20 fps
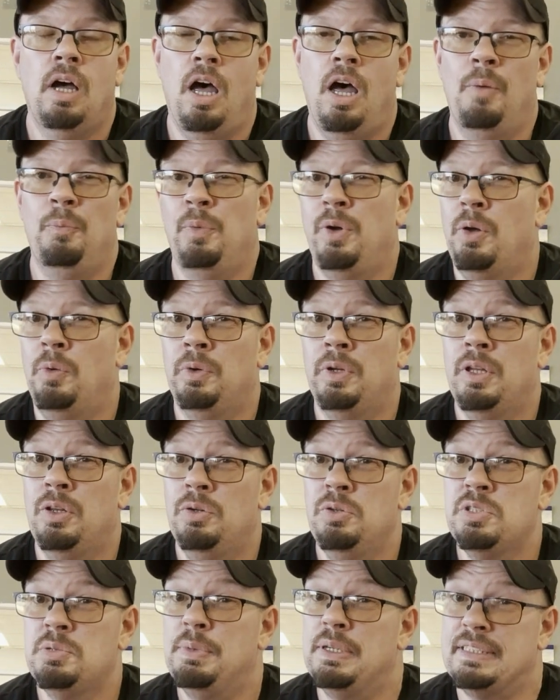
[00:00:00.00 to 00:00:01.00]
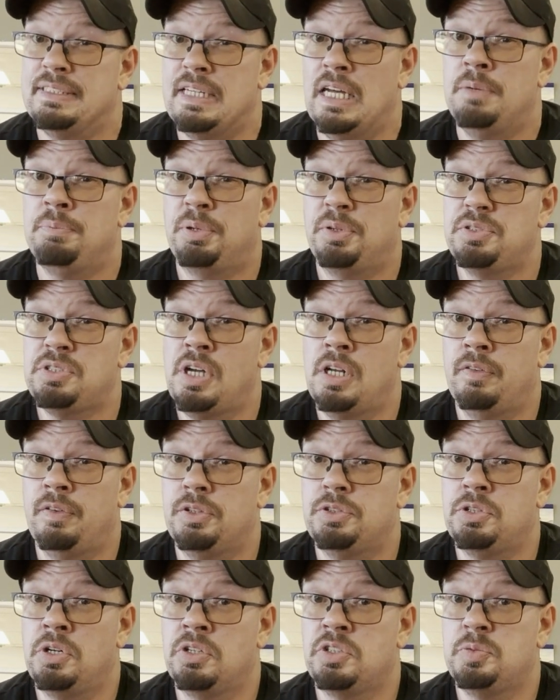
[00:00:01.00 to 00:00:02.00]
We only lose about 10% of our
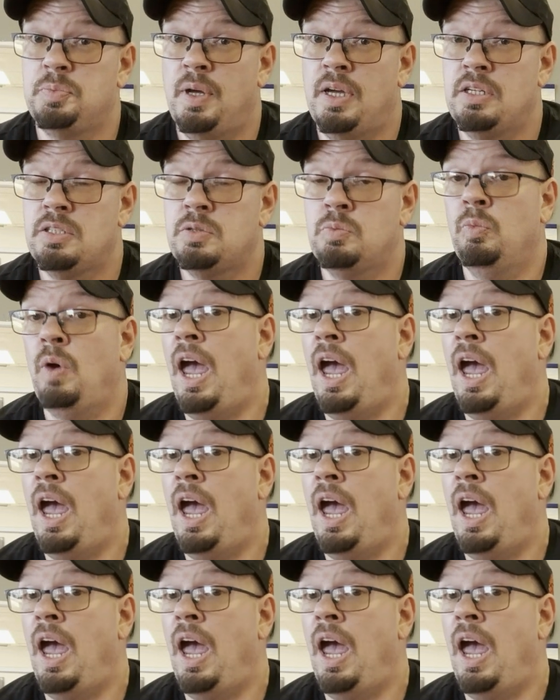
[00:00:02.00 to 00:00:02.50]
trunk space